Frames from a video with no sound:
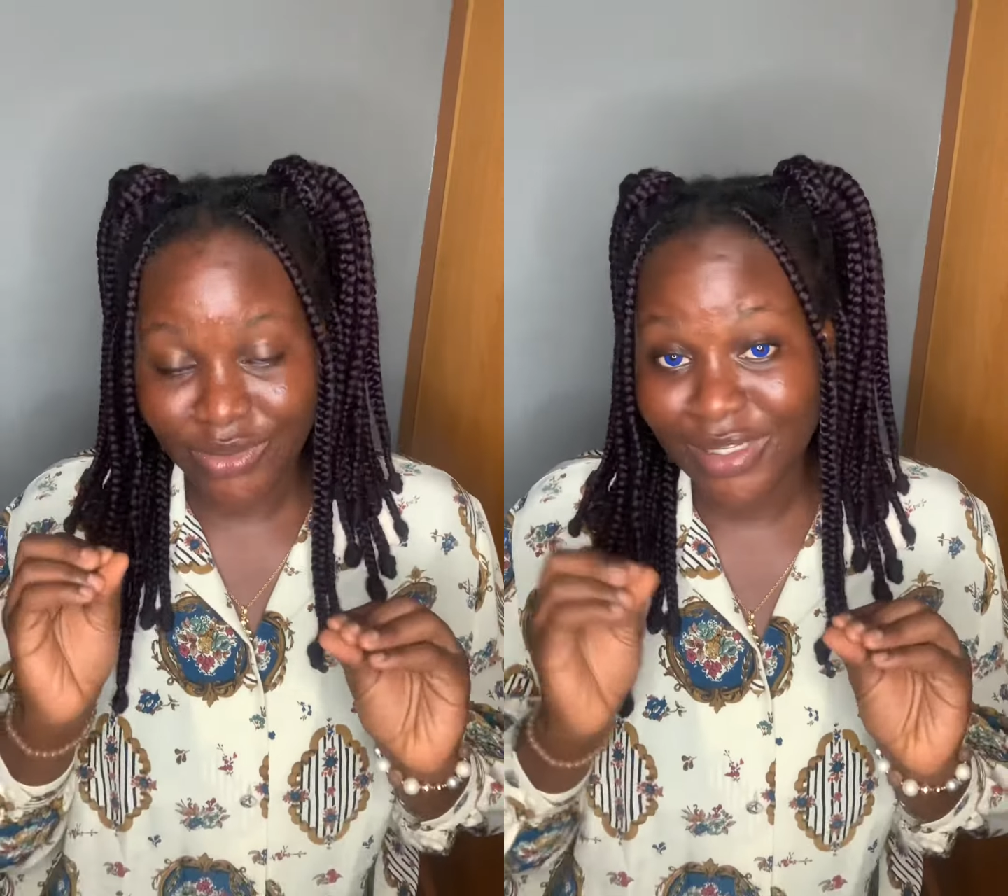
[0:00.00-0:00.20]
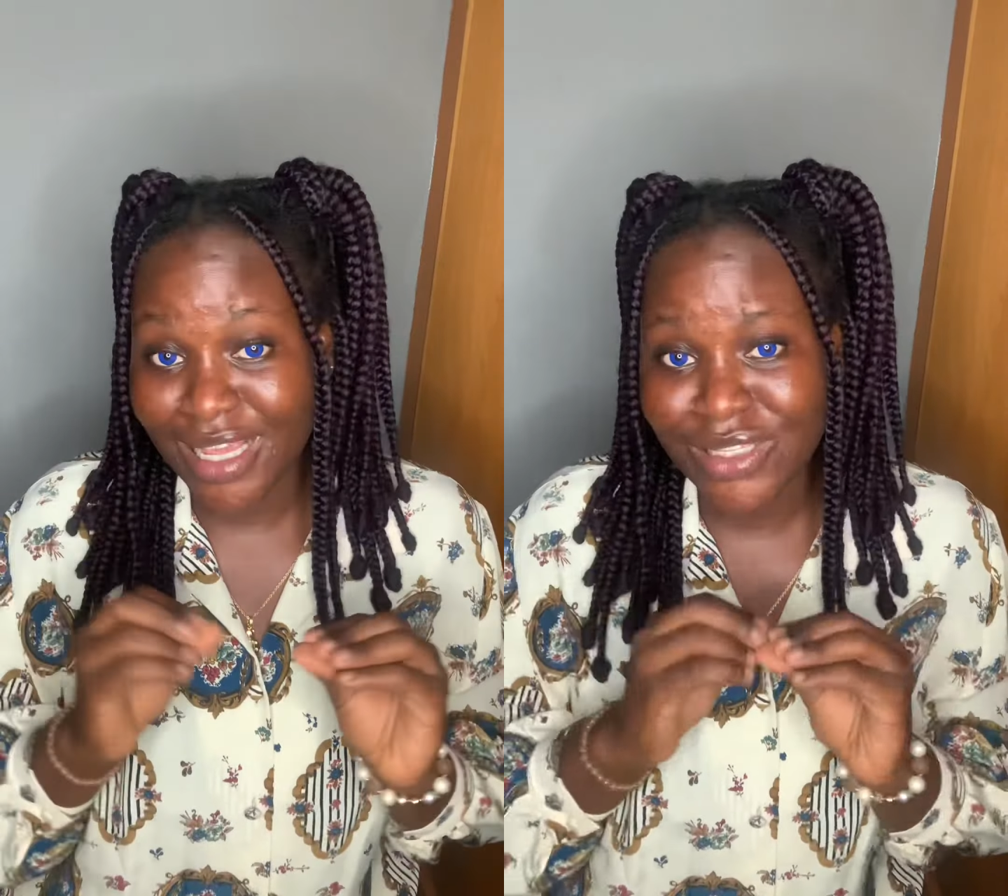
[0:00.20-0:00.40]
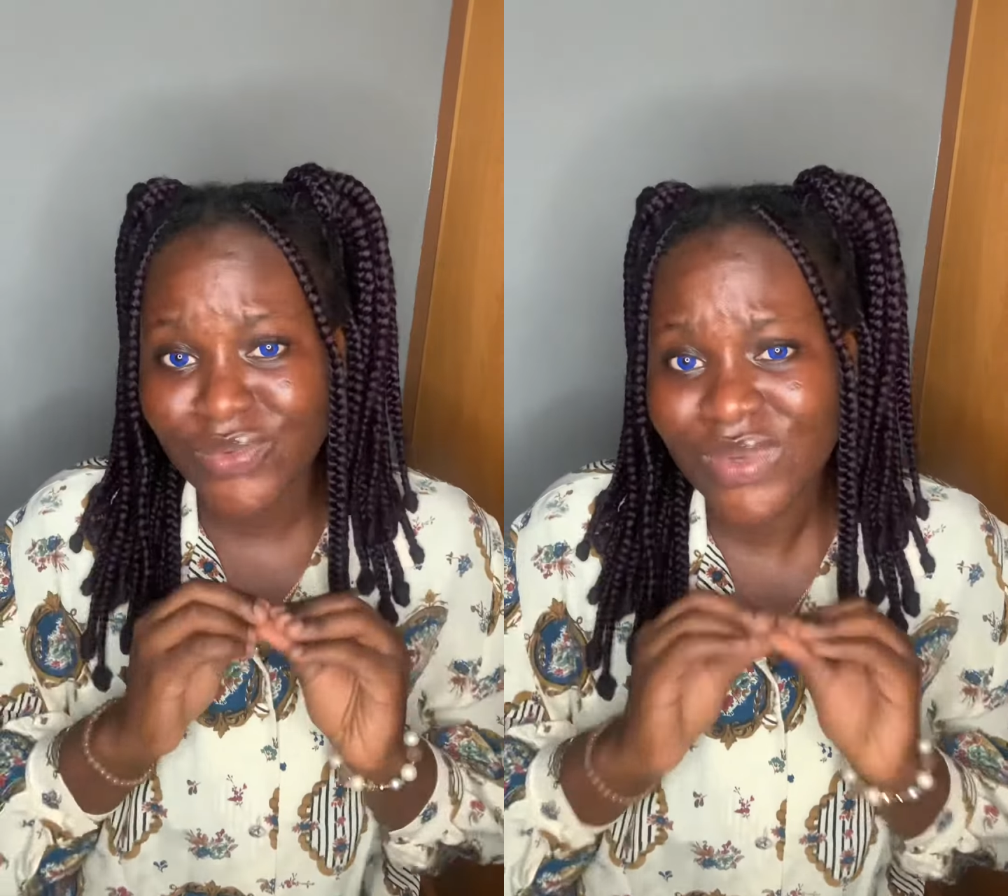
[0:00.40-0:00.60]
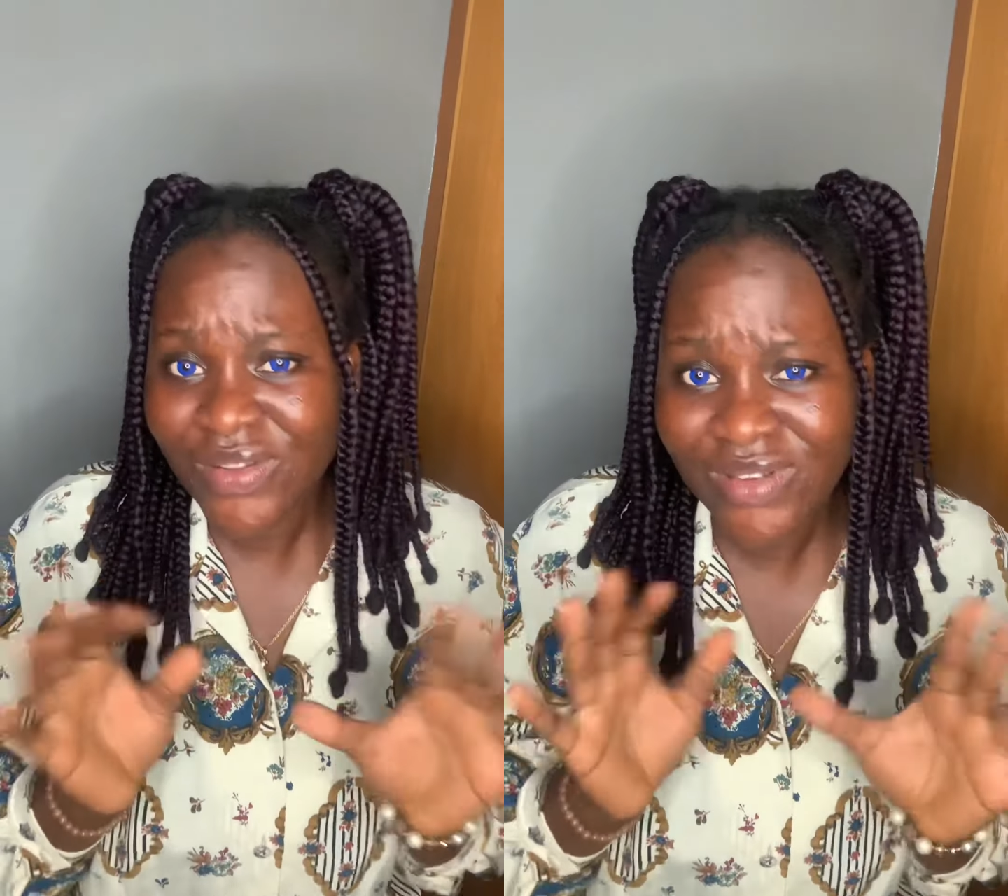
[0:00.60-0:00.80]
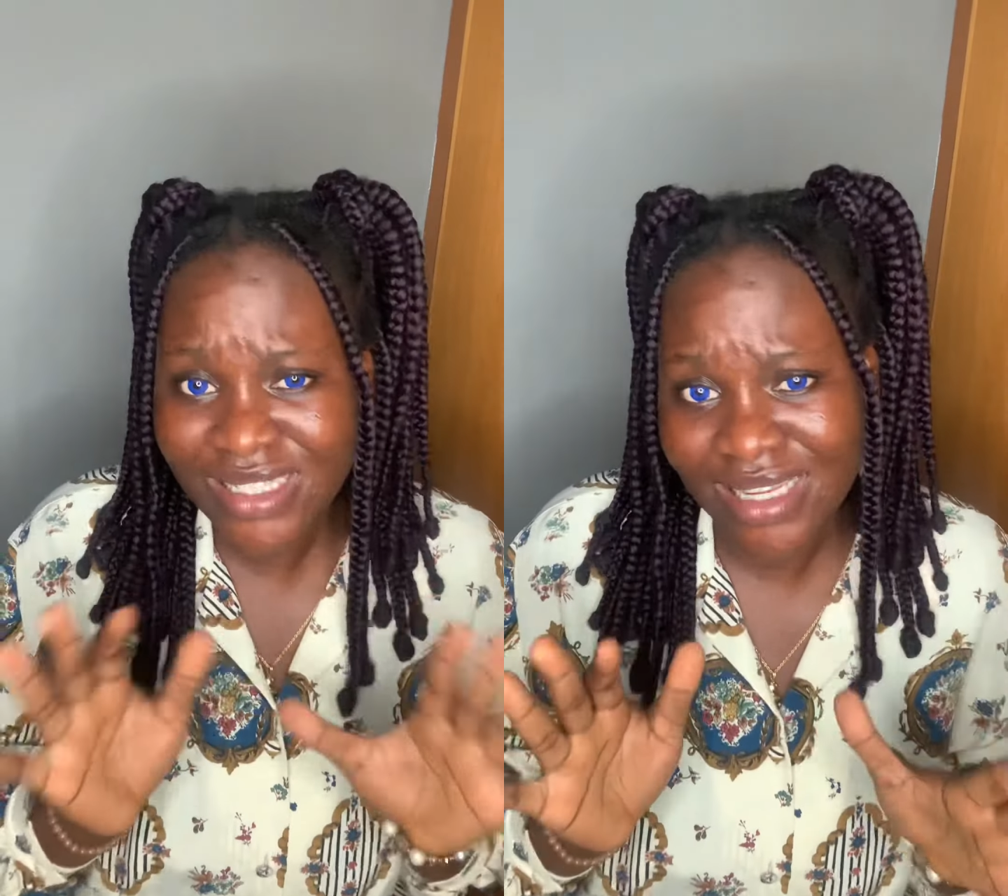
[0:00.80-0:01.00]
You get really, really